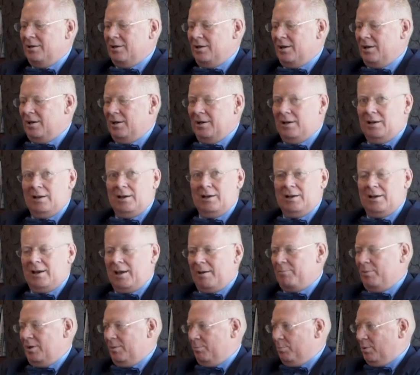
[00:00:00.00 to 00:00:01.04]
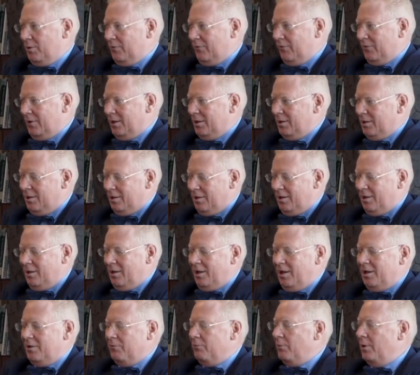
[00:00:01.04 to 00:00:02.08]
and a little gap in between,
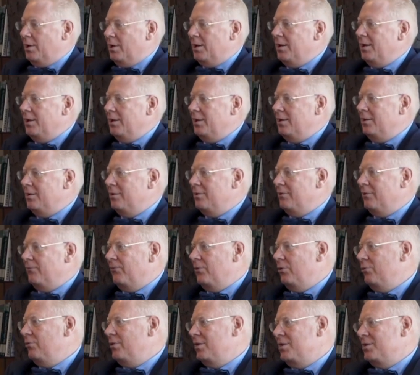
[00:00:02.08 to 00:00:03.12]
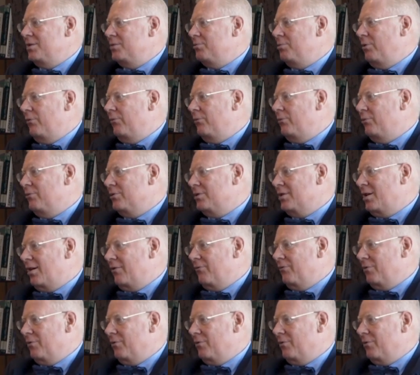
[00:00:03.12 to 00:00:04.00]
and it will heal in a few days with no scar